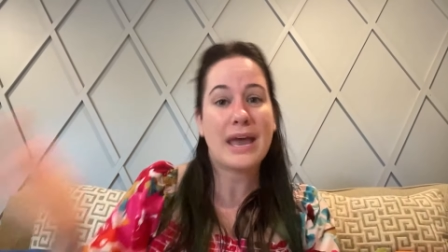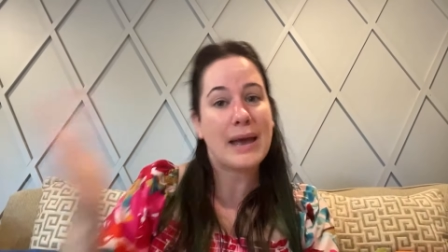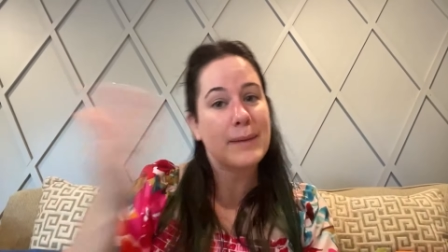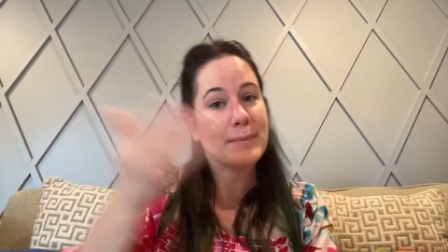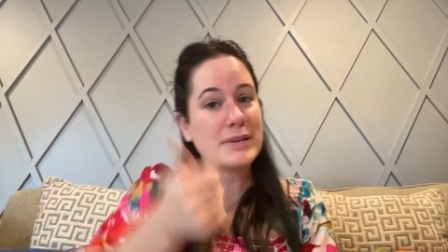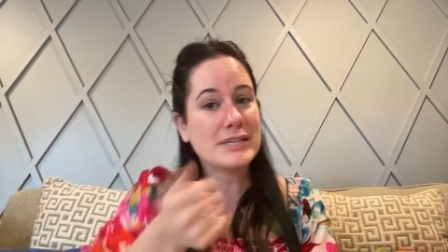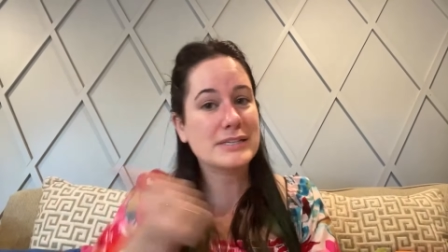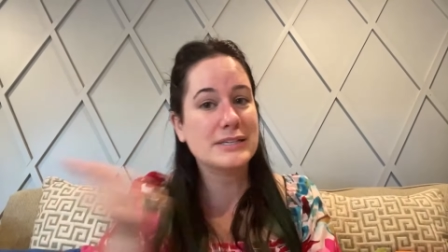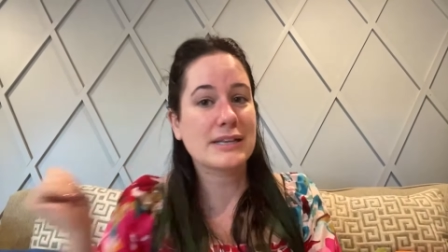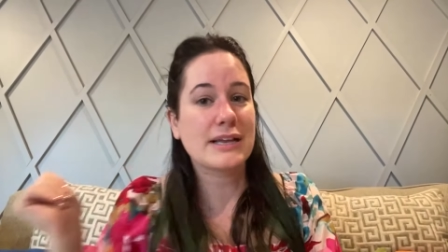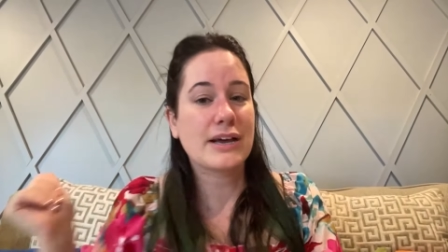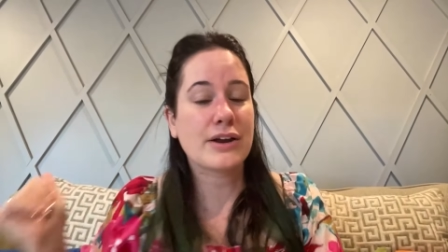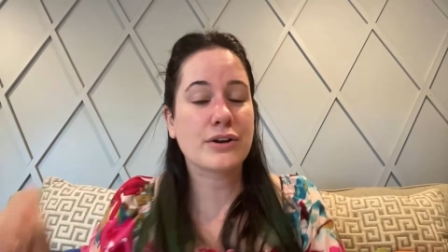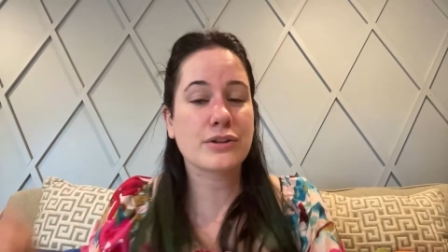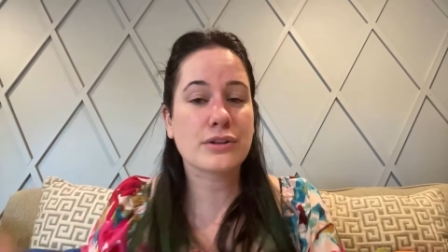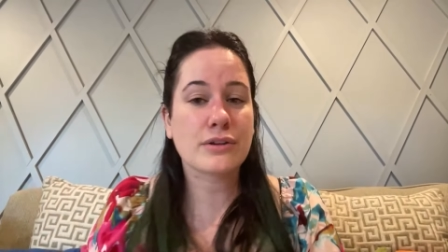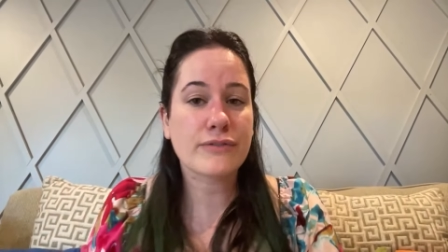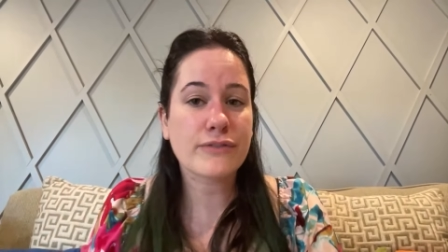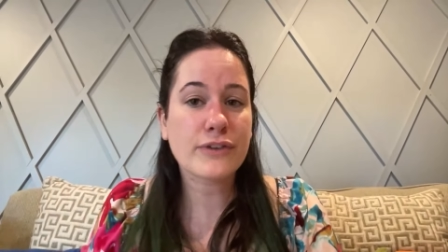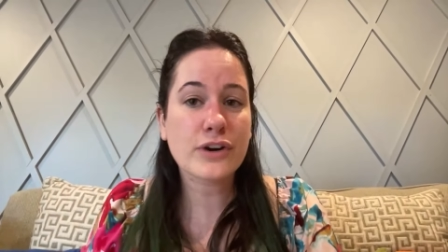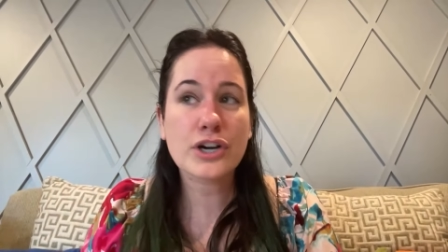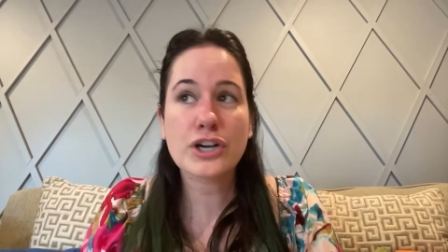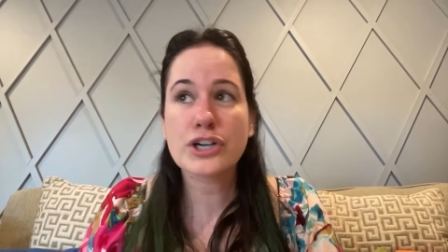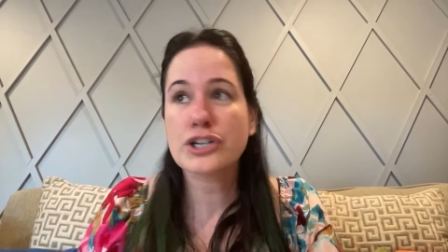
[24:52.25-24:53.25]
Emmy's allowed on the
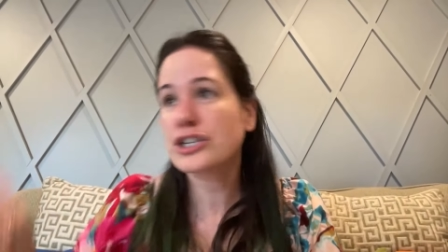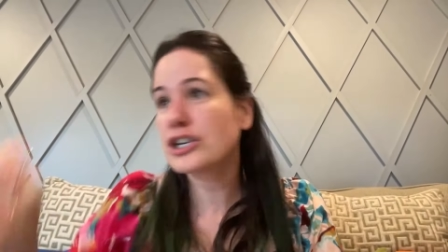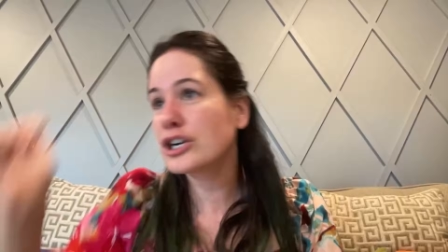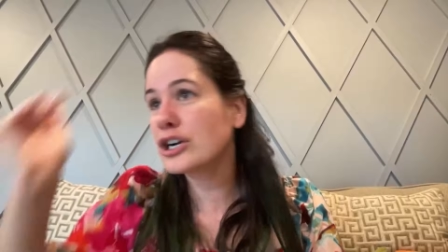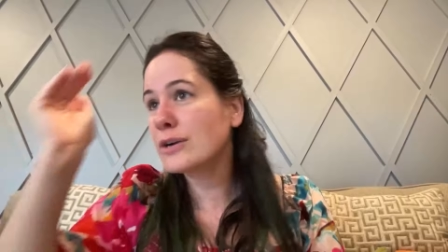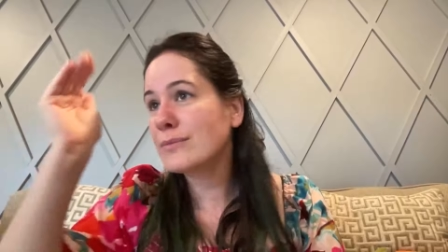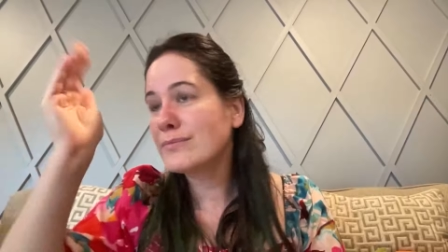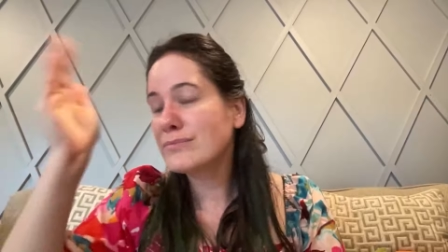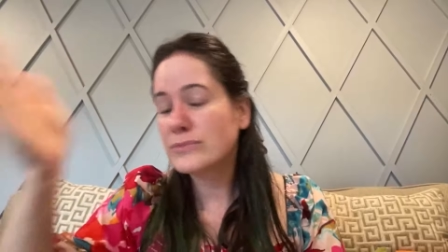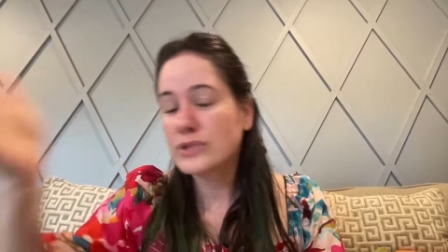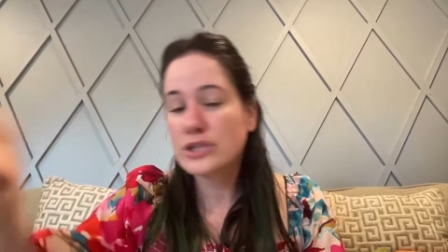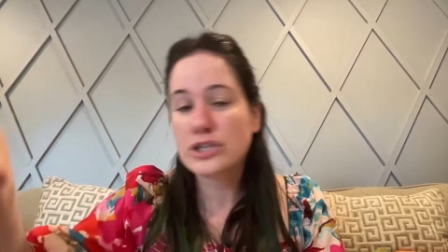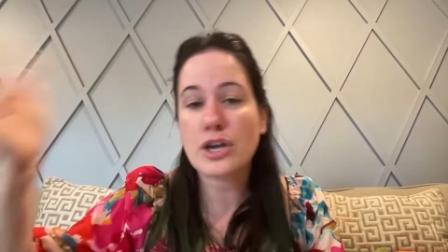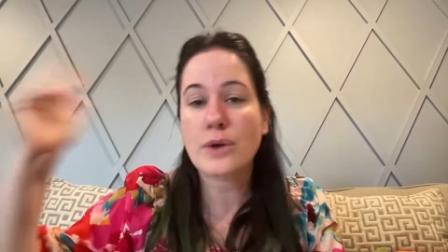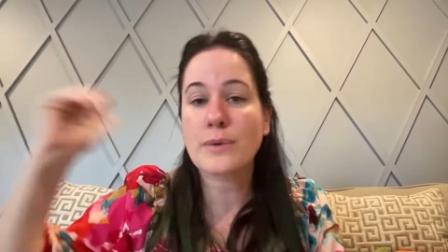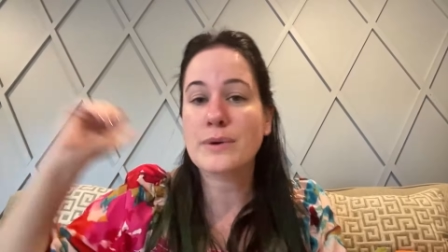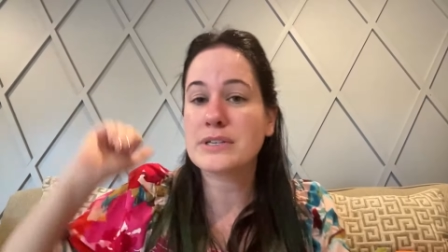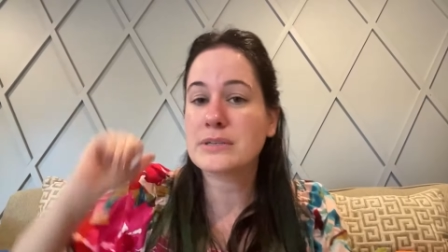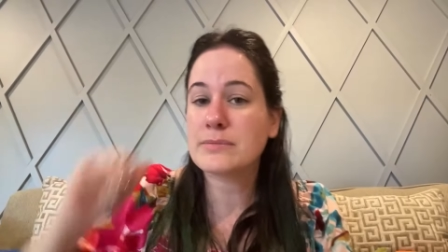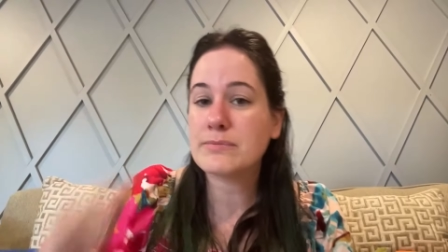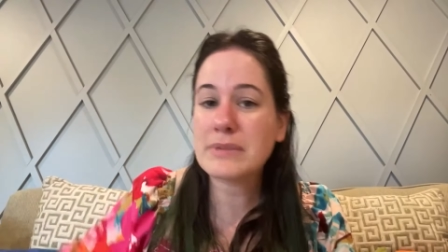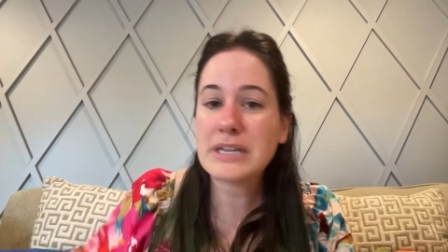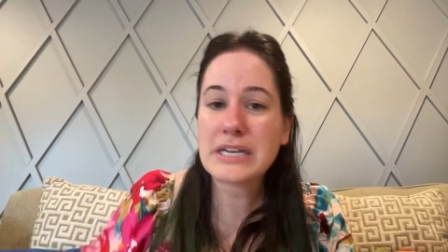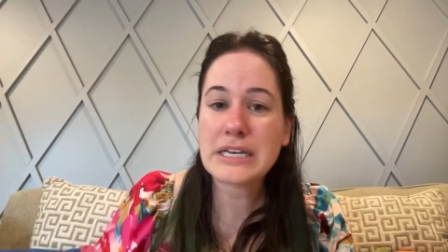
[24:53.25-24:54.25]
furniture, so
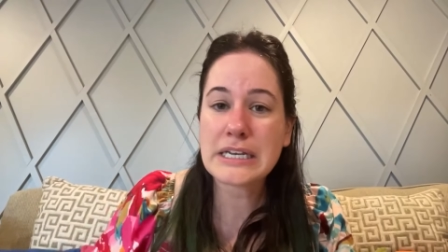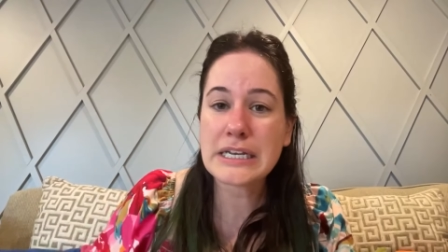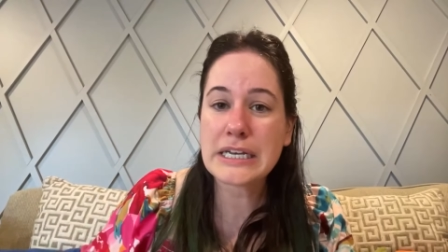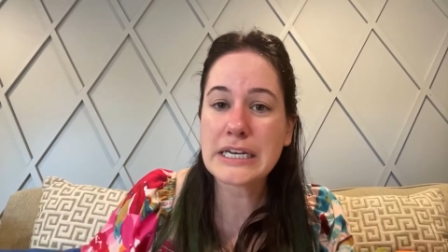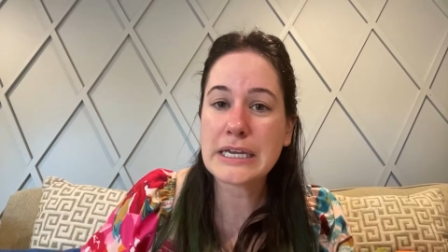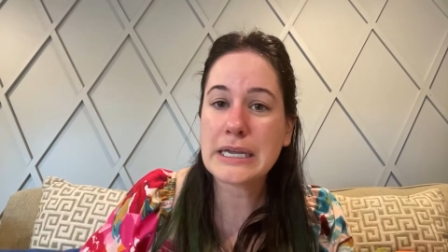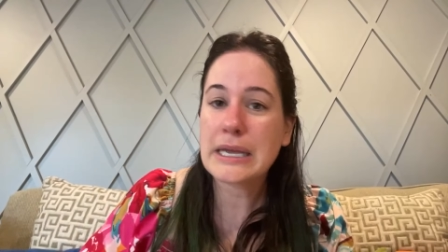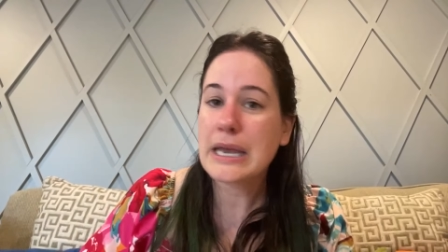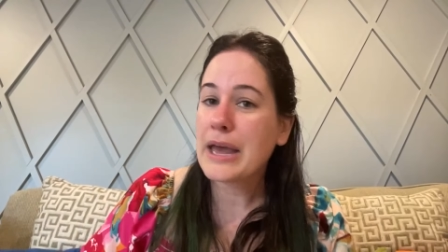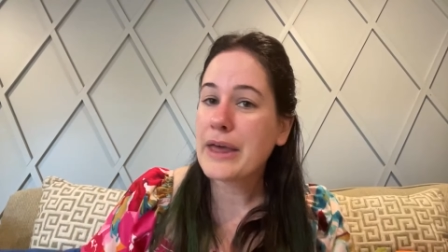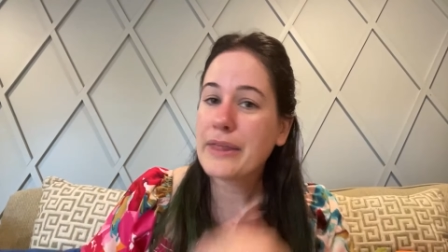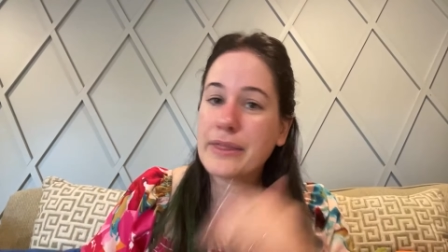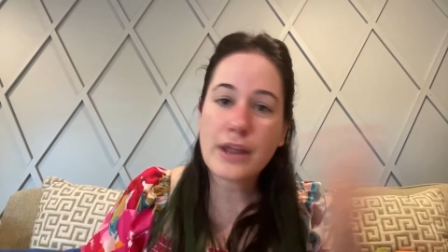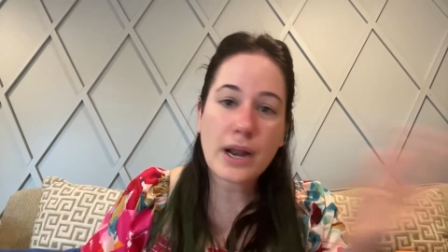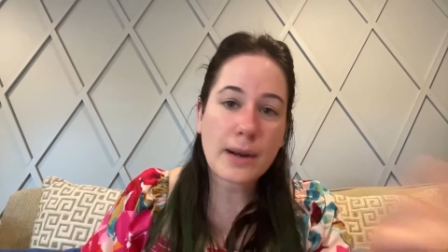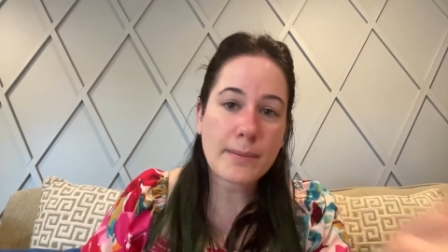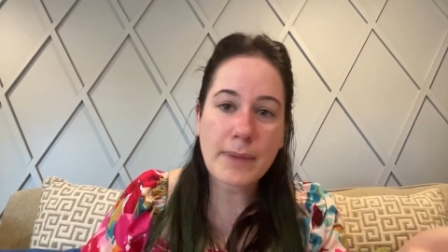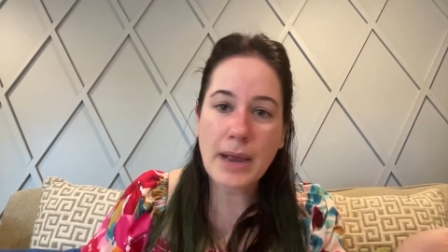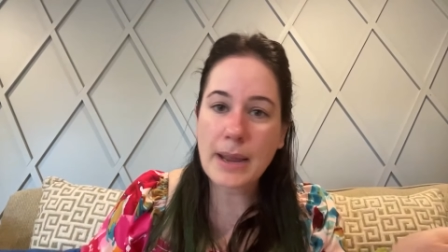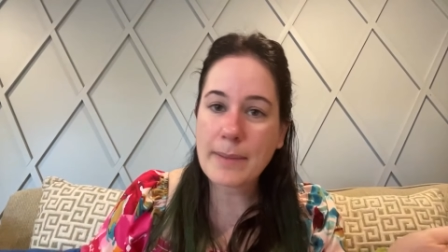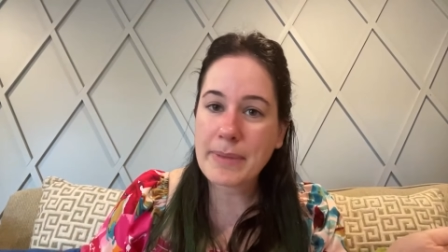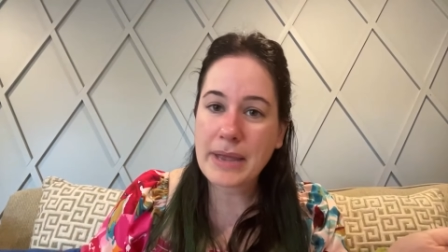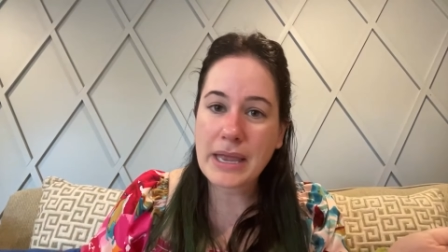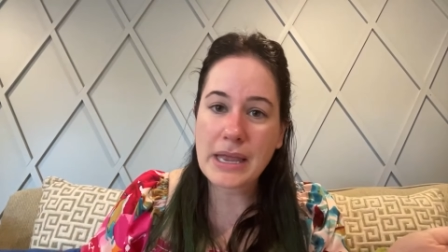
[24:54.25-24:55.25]
is Mindy. They're
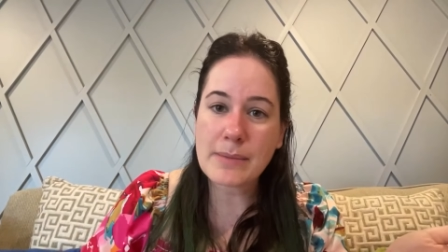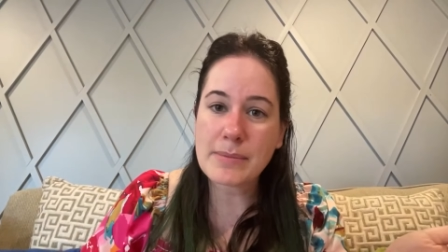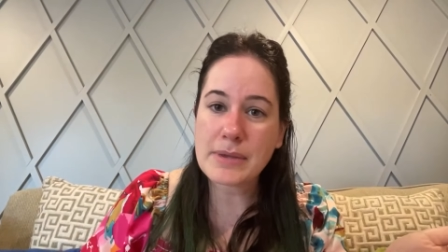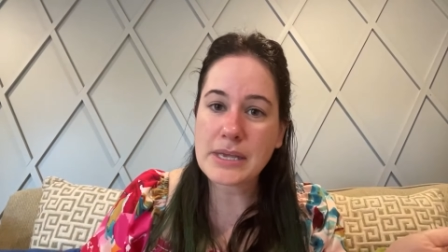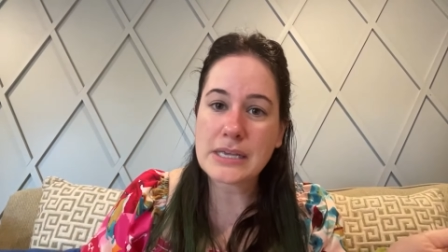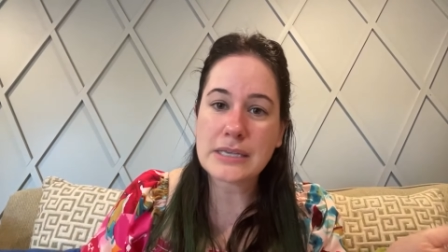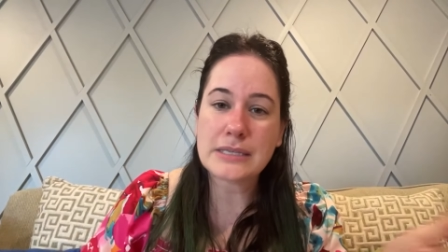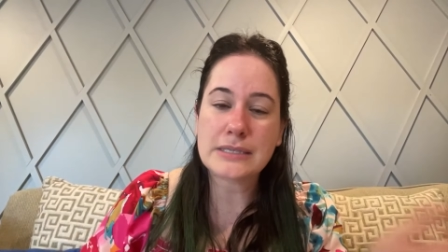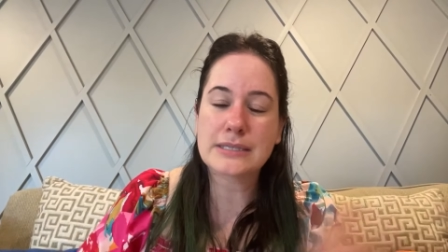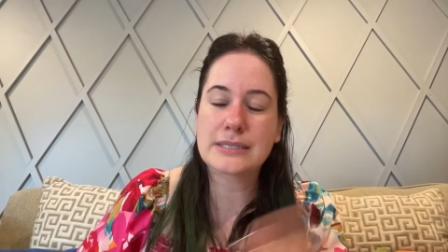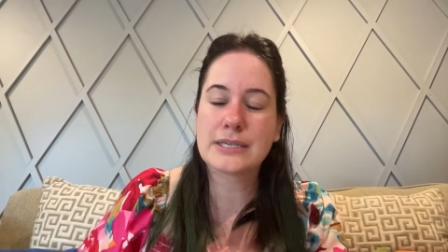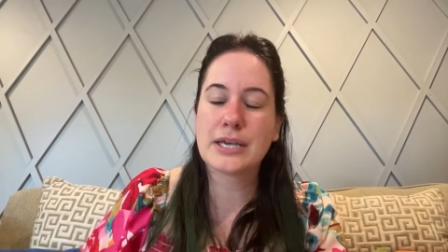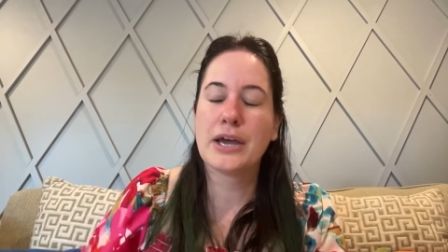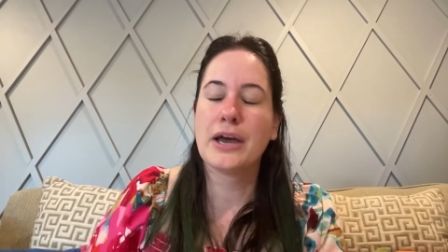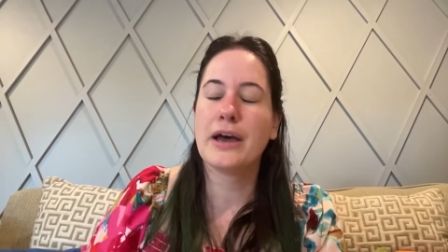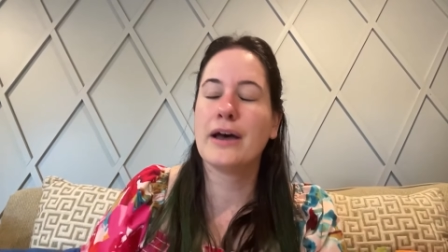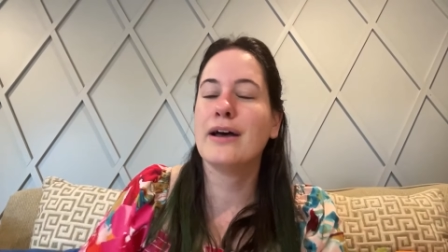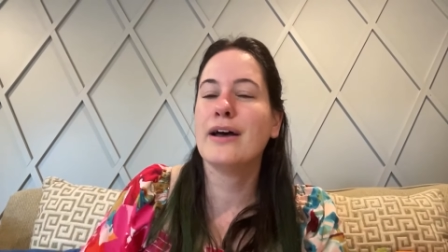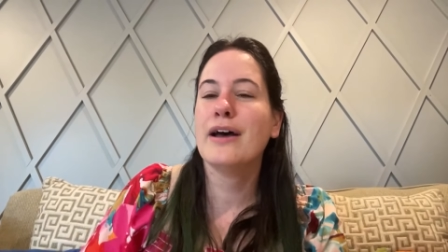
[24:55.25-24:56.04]
my babies.